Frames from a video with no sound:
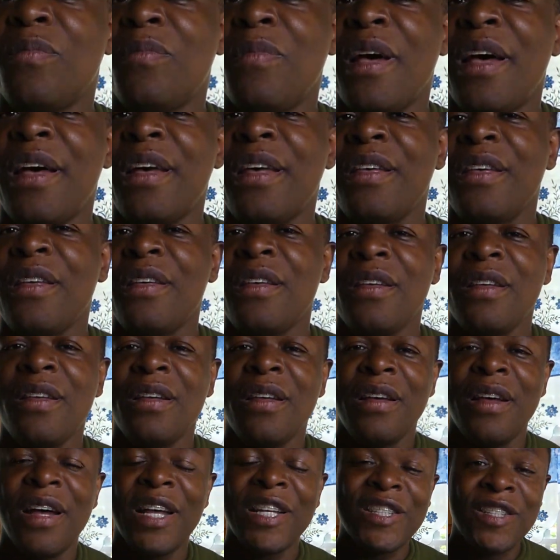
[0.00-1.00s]
my
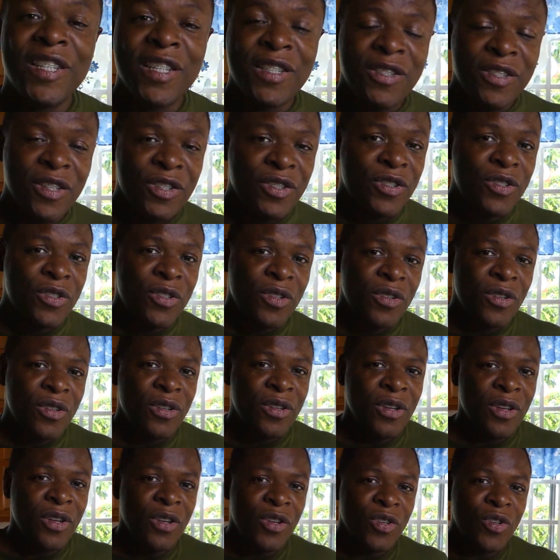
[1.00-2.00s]
ancestors
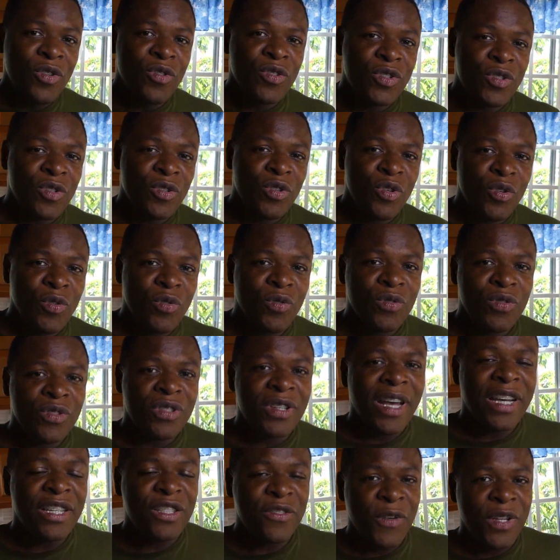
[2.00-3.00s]
used to
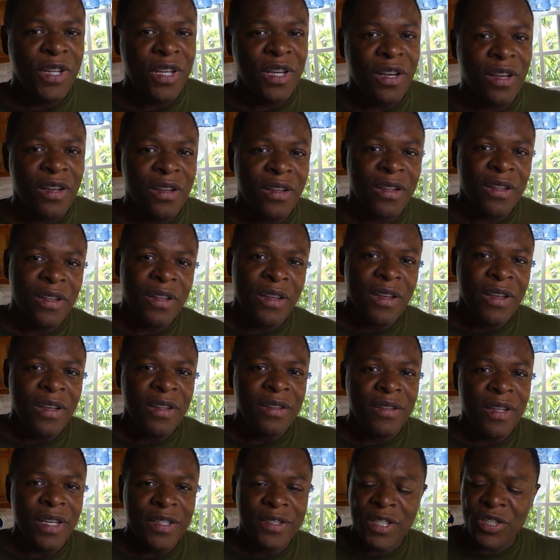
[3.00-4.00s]
use as vinegar.
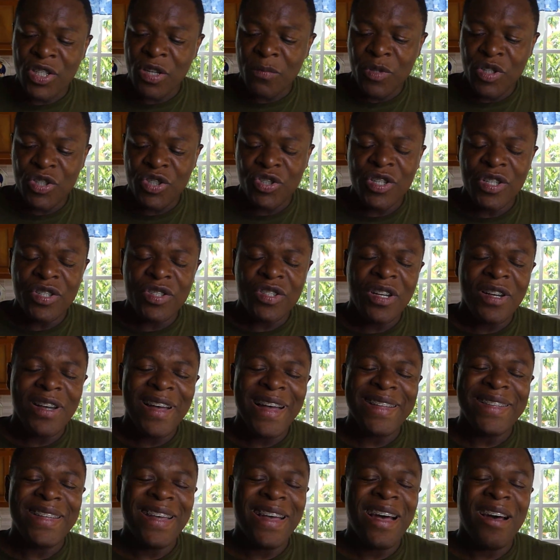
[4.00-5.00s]
They set up this ginger
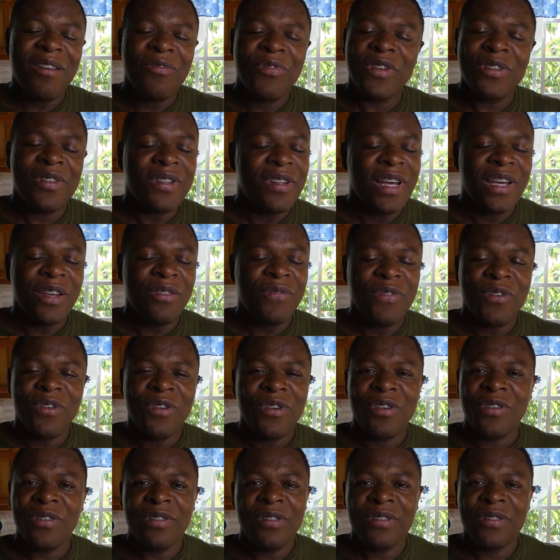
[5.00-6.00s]
and they have it like
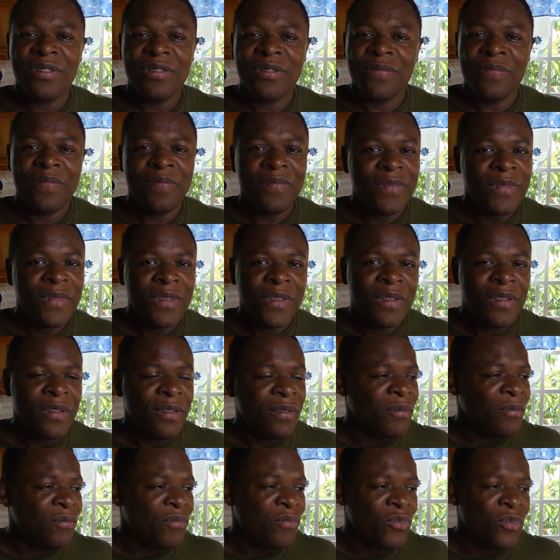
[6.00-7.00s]
for
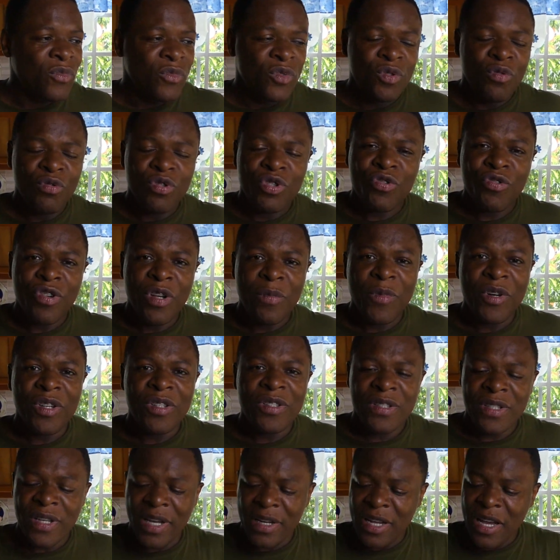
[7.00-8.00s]
2-3
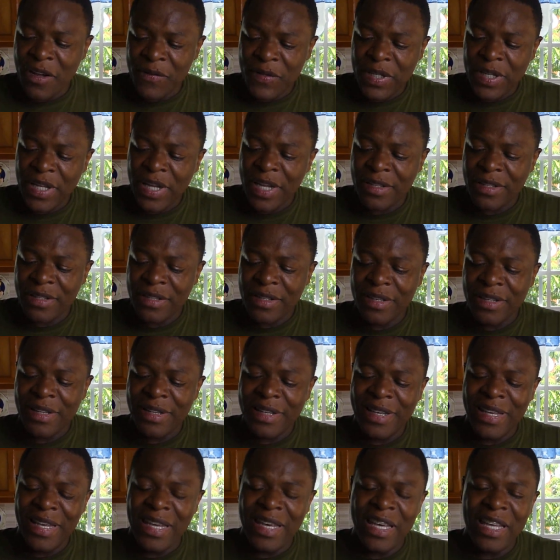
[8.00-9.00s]
months, and after that
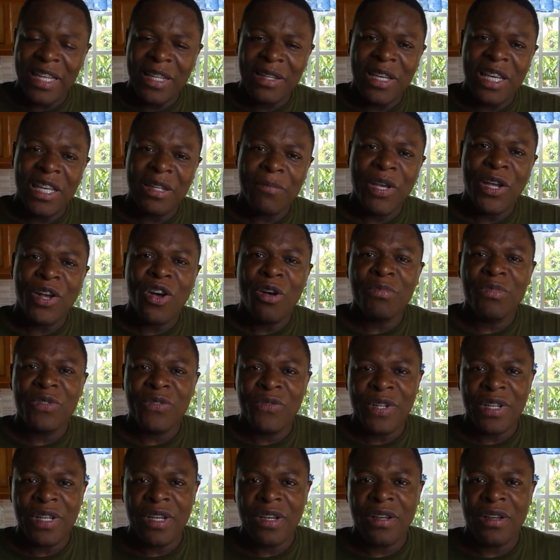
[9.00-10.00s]
it becomes
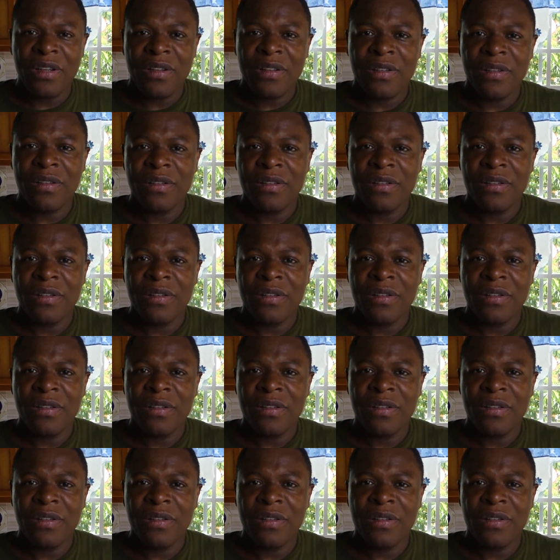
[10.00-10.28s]
vinegar.